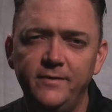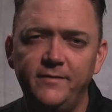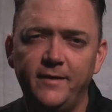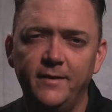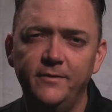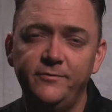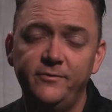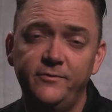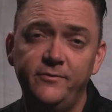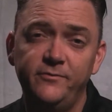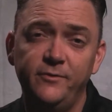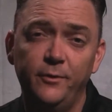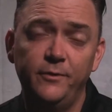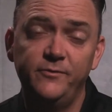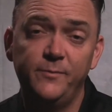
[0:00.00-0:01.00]
Intelisys
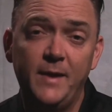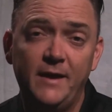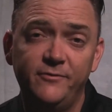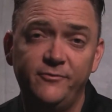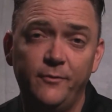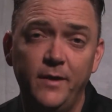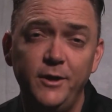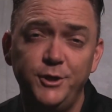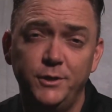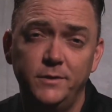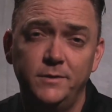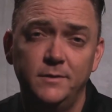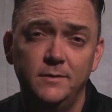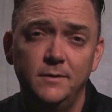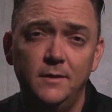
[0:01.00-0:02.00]
is known as a master
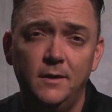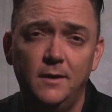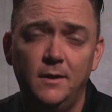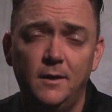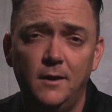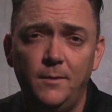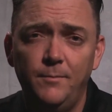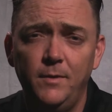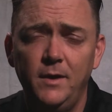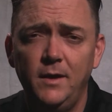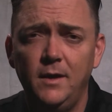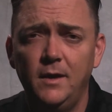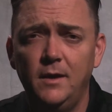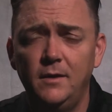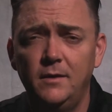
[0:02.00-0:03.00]
agent. Um,
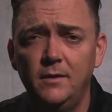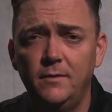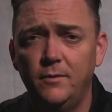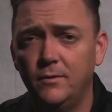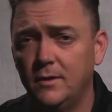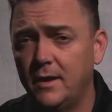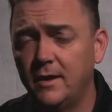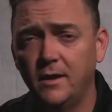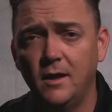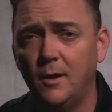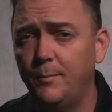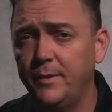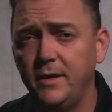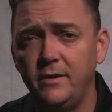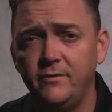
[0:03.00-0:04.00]
and uh, there are a lot of
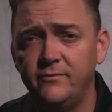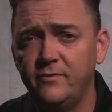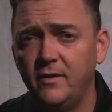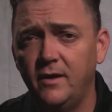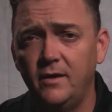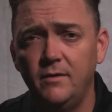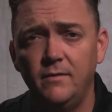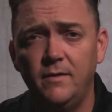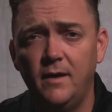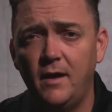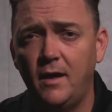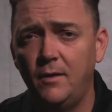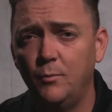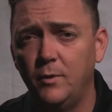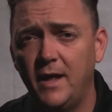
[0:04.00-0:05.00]
companies that,
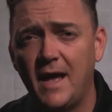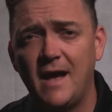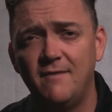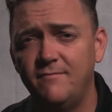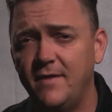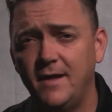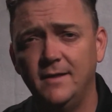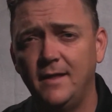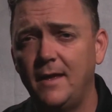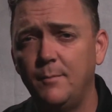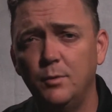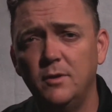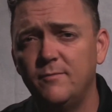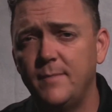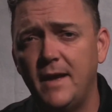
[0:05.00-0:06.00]
that would have that
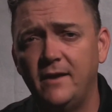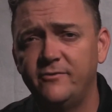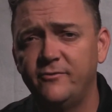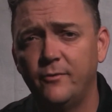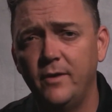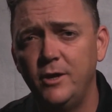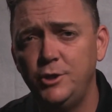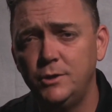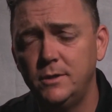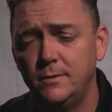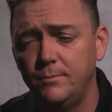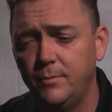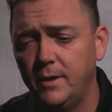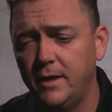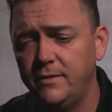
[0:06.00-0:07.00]
label of master
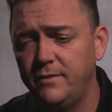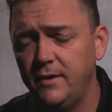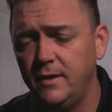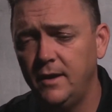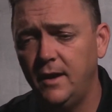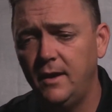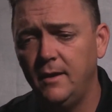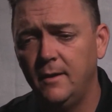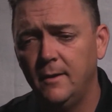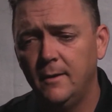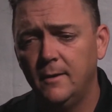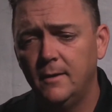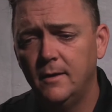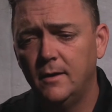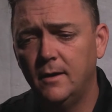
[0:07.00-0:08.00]
agent. But I think a,
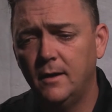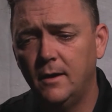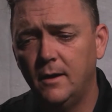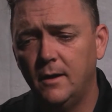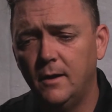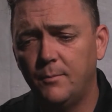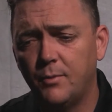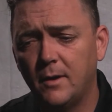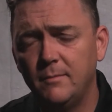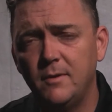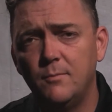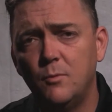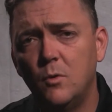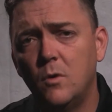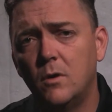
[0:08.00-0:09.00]
uh,
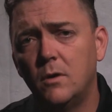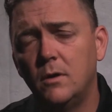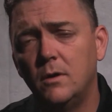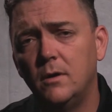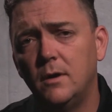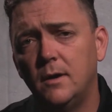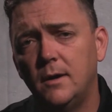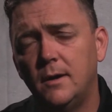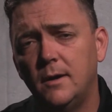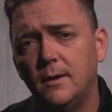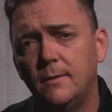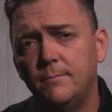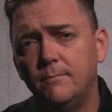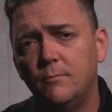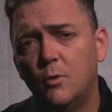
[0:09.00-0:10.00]
probably a more,
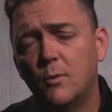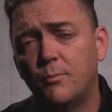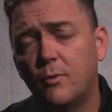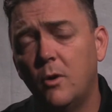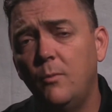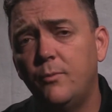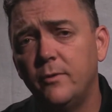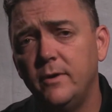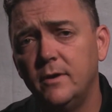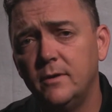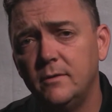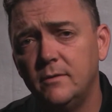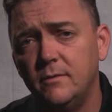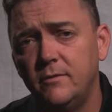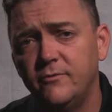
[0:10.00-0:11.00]
uh, more
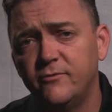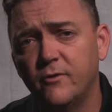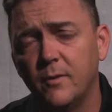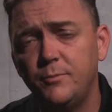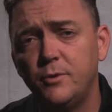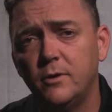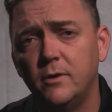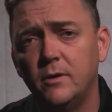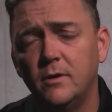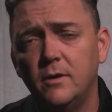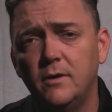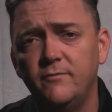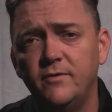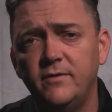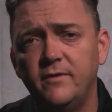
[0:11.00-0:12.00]
appropriate descriptor
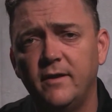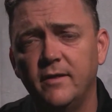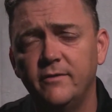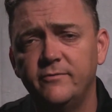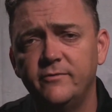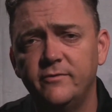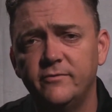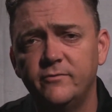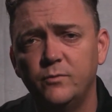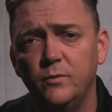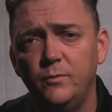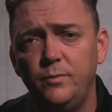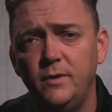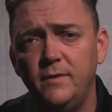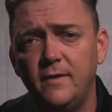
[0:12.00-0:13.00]
of Intelisys
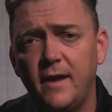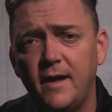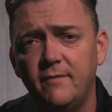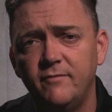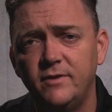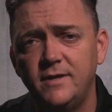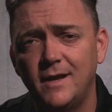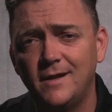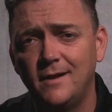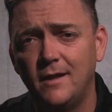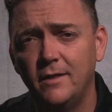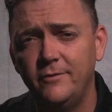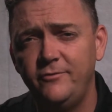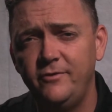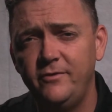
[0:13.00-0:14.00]
would be that of a
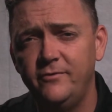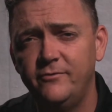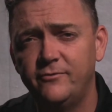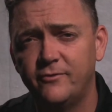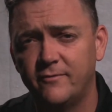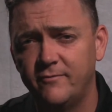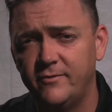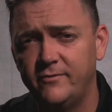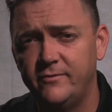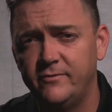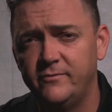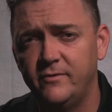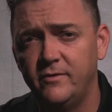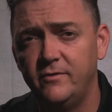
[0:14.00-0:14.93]
technology services